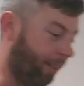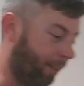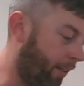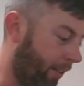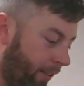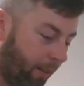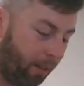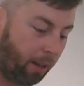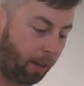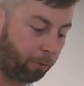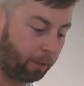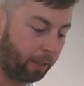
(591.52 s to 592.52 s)
done a
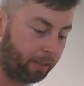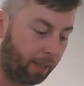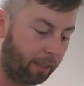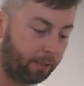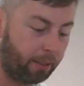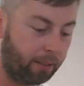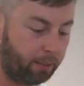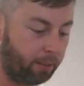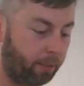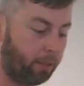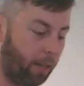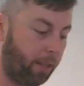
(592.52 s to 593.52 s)
lot of ways. I think
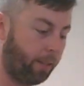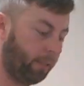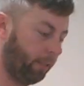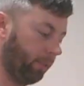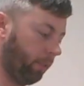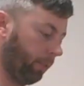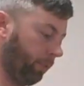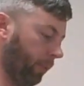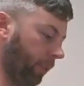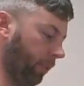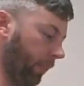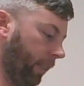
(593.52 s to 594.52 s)
this looks
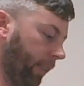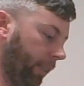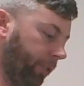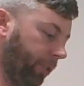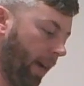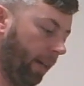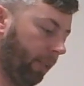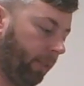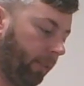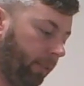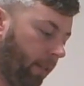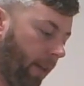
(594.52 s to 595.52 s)
really clean. It gives you
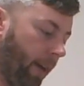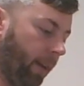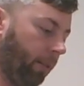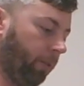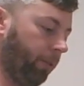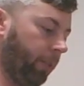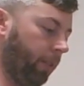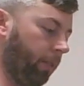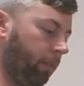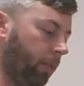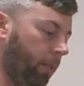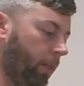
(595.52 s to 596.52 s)
access to the handle still.